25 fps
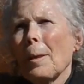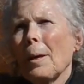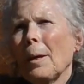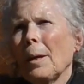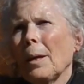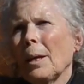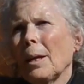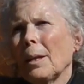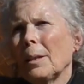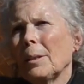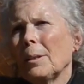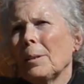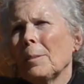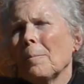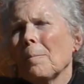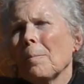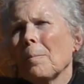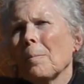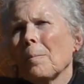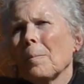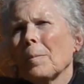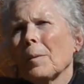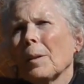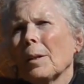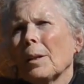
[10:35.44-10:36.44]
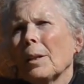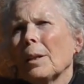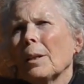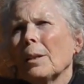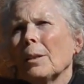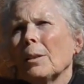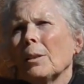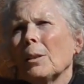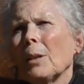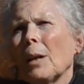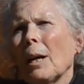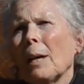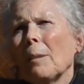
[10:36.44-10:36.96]
And
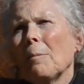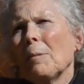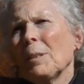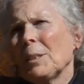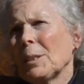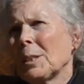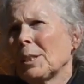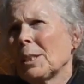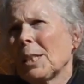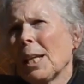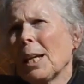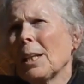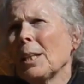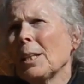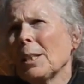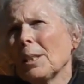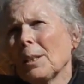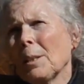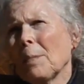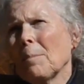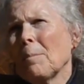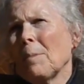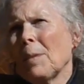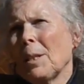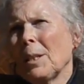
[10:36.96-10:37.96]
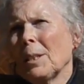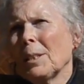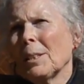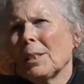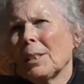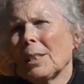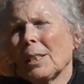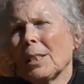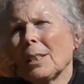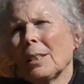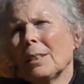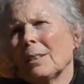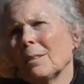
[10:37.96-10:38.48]
I was telling them
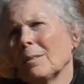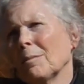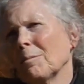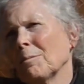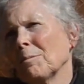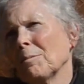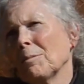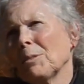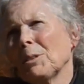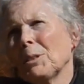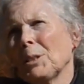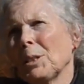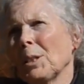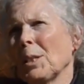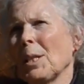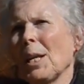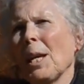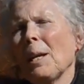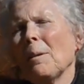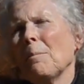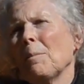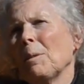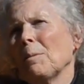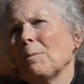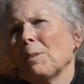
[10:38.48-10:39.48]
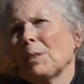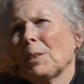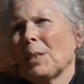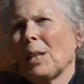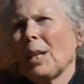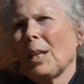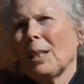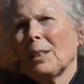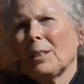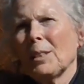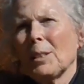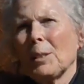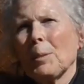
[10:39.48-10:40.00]
this, and to them it was
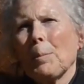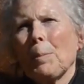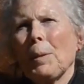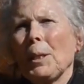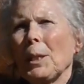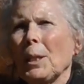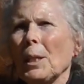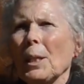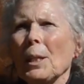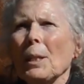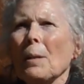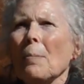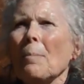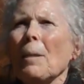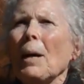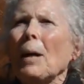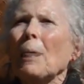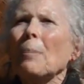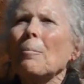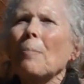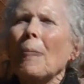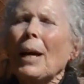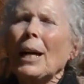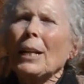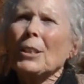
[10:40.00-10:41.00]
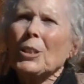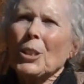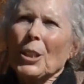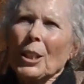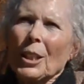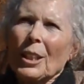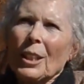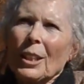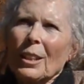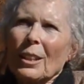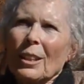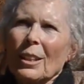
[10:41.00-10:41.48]
like speaking about magic.